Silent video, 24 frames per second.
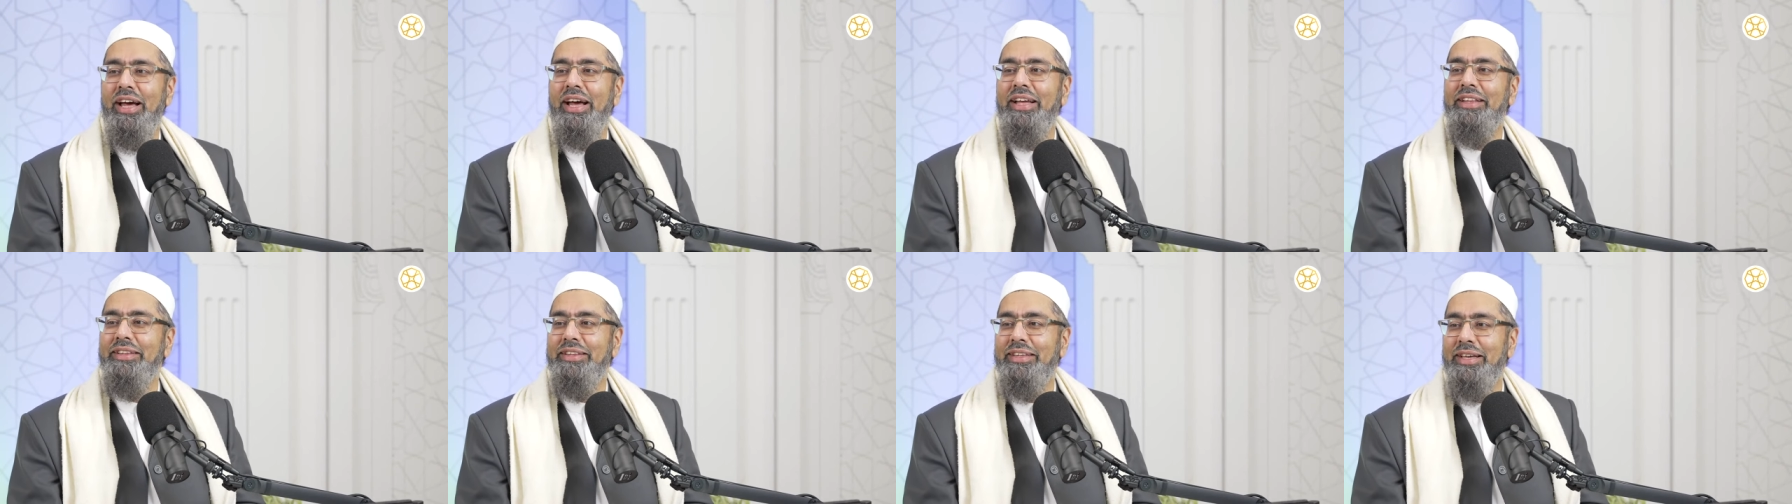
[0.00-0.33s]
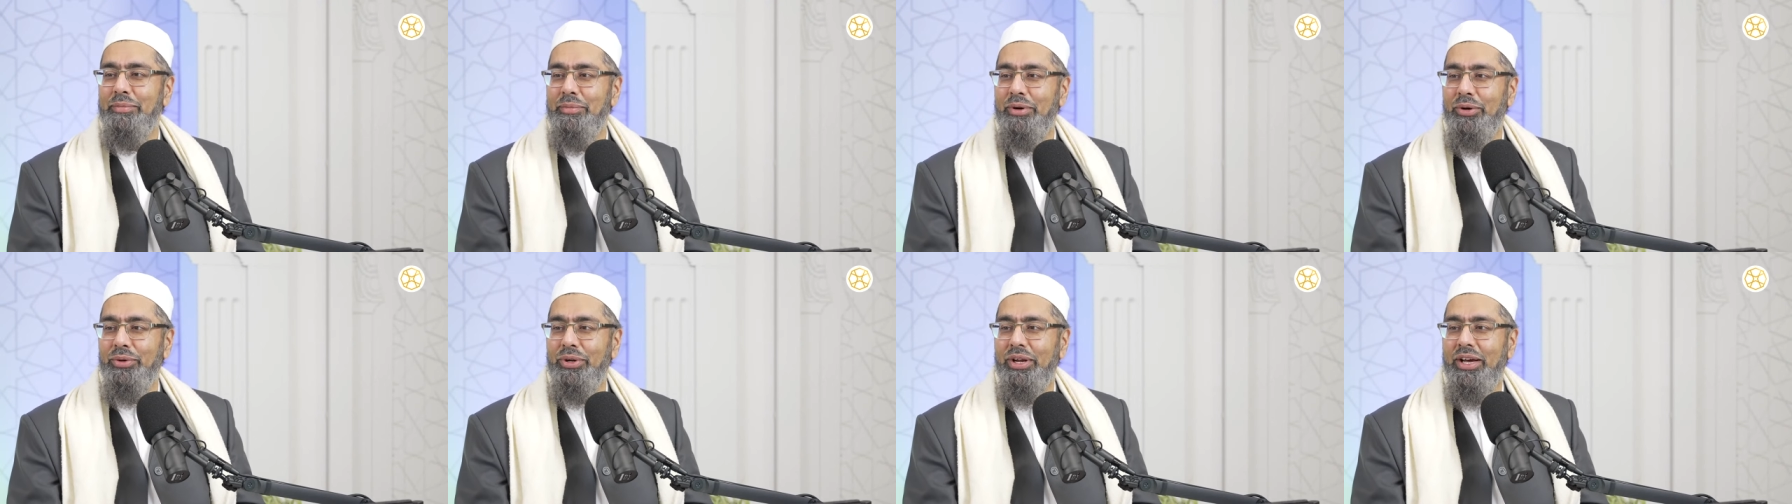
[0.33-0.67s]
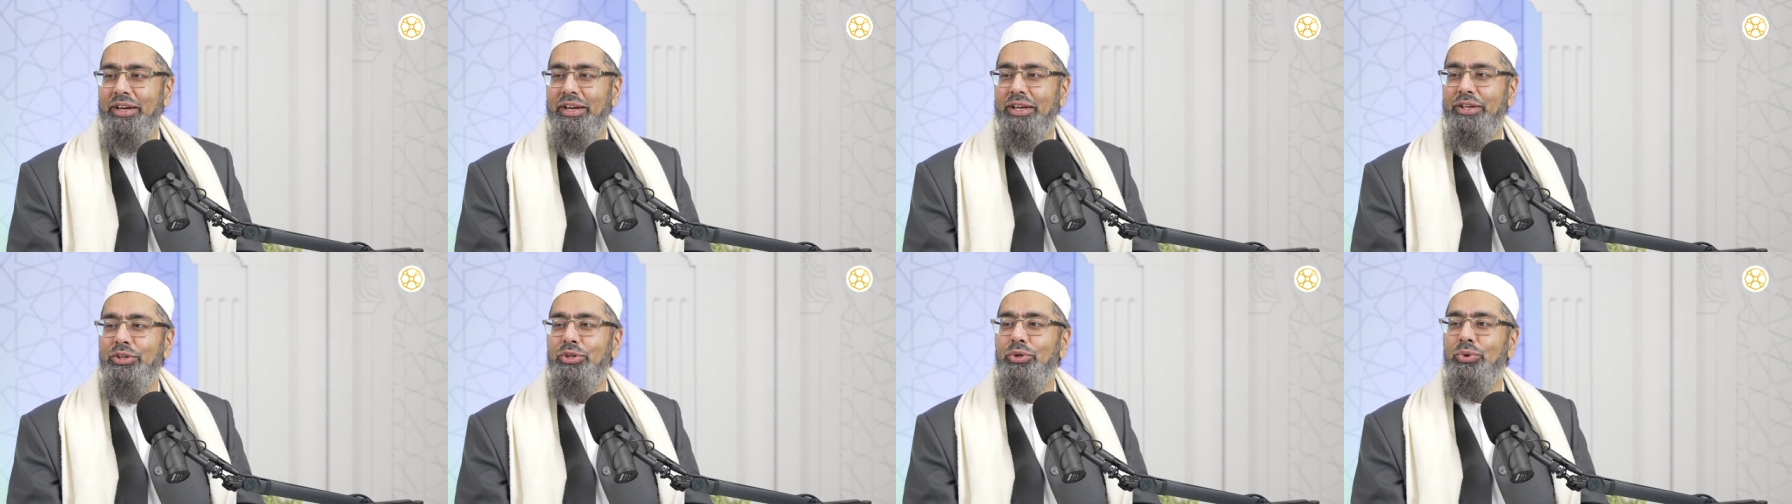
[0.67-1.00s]
Anta
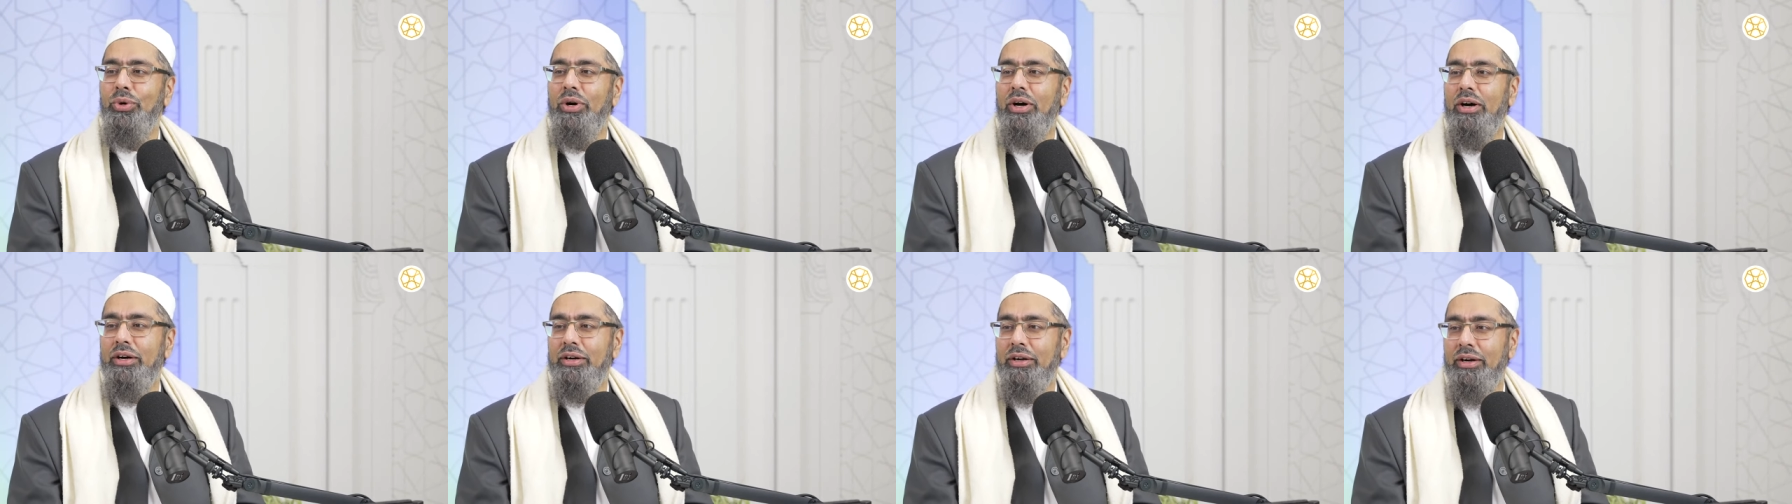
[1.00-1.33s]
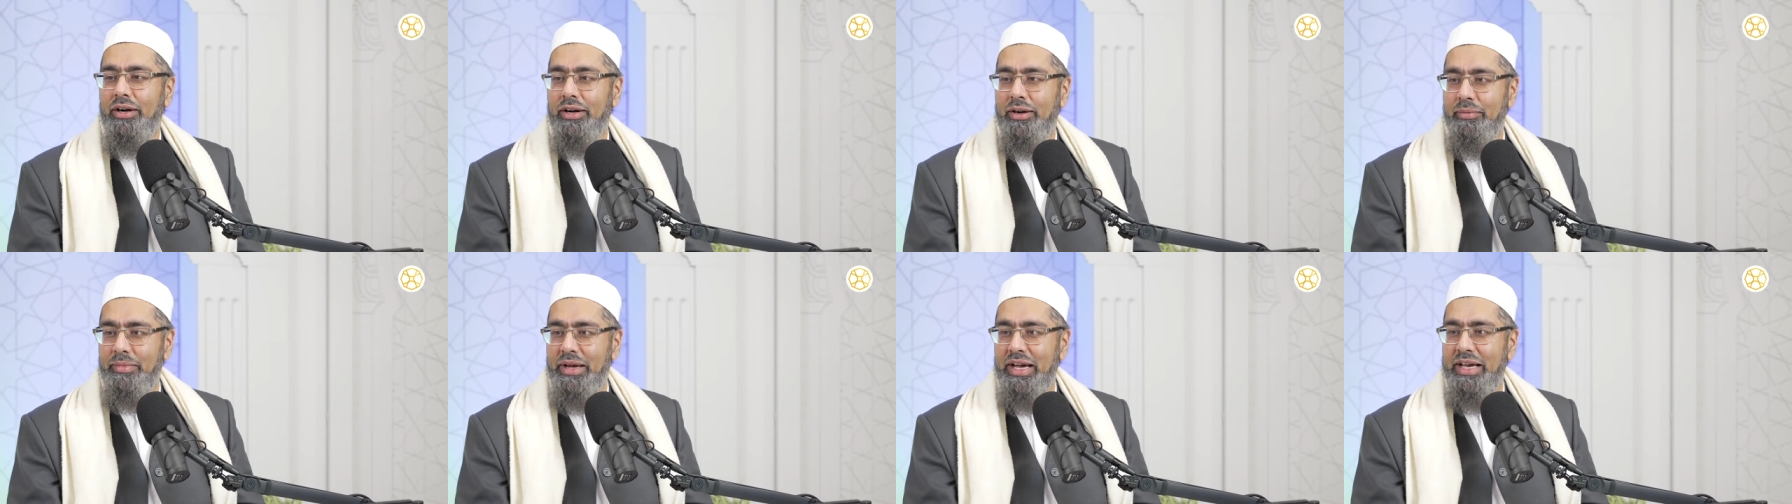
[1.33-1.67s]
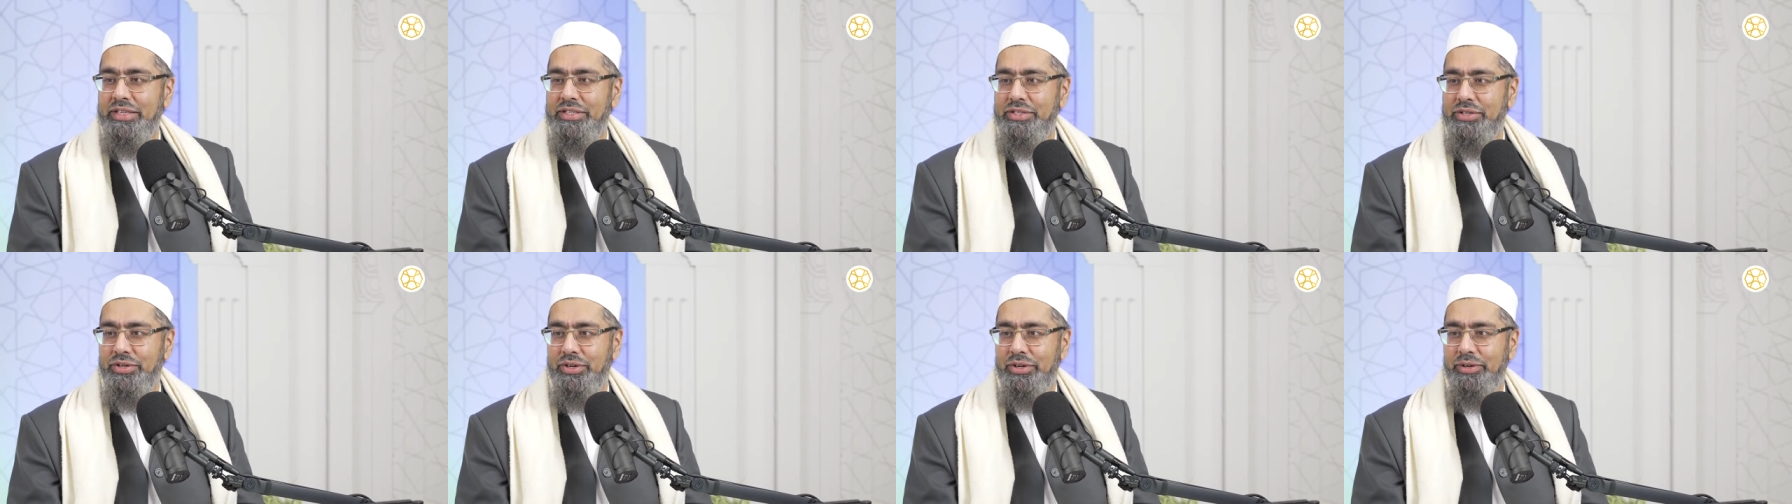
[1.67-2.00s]
Maulana, you are our
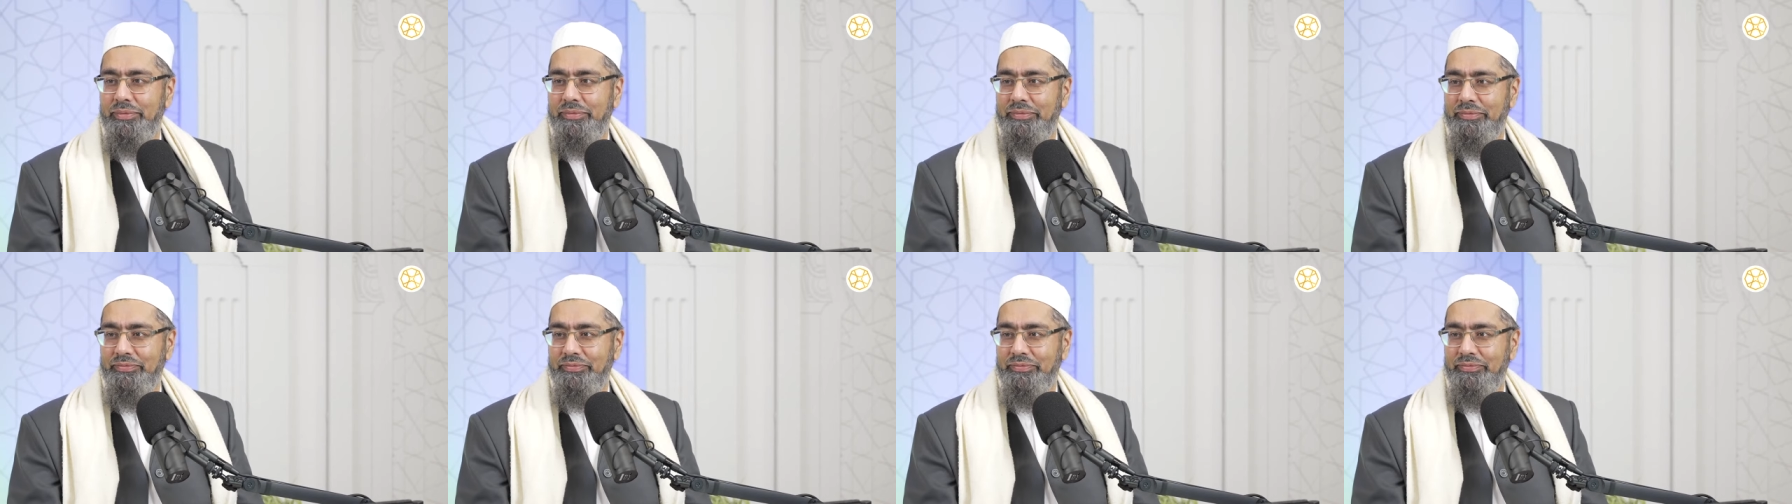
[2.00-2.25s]
master.